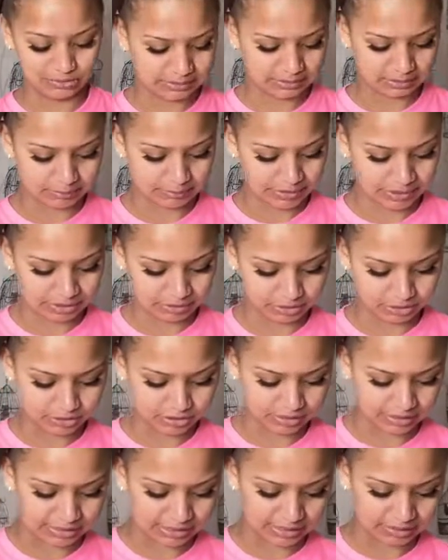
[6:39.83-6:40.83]
Someone else
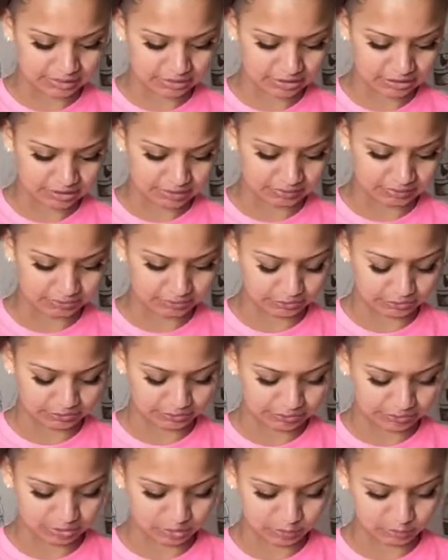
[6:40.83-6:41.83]
just said, I don't have a foot
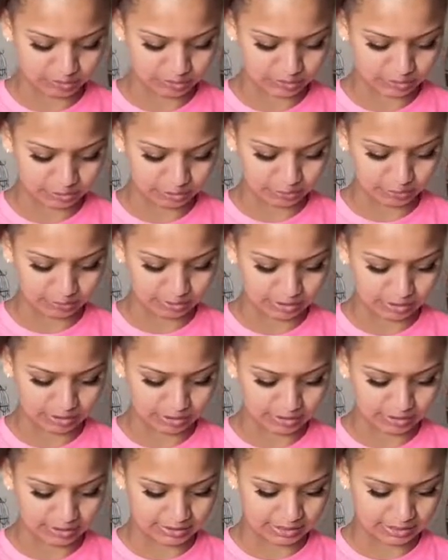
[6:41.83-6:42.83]
fetish myself, but I
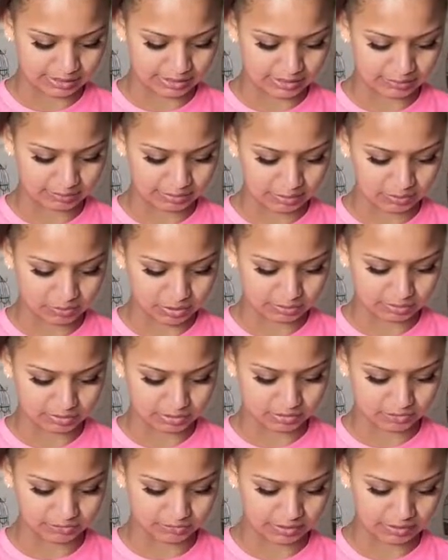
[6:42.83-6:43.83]
can't exactly explain why I'm
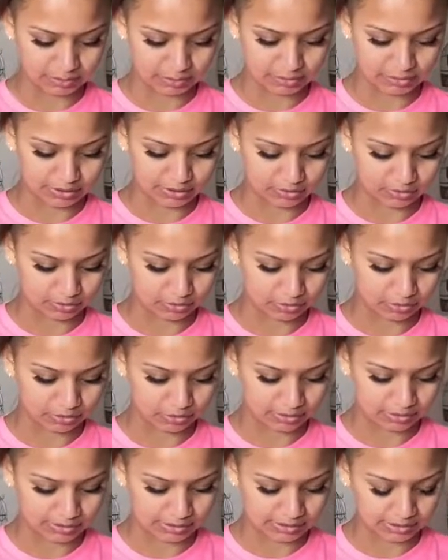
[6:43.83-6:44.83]
such a fan of breasts or
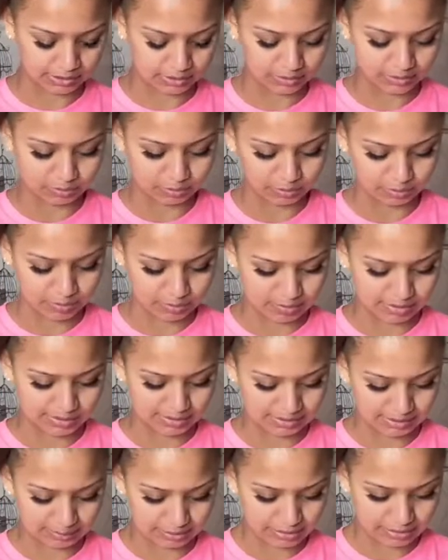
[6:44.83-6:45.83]
arses, so it's probably
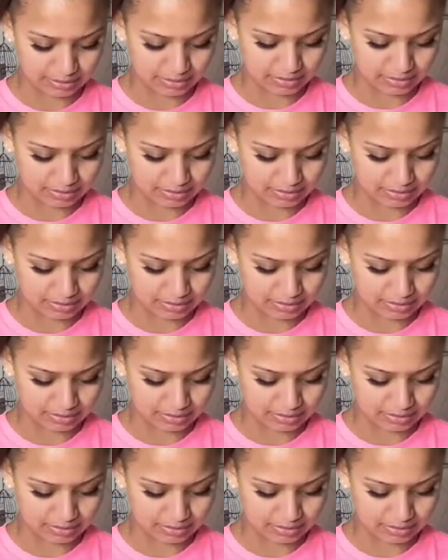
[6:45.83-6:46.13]
similar.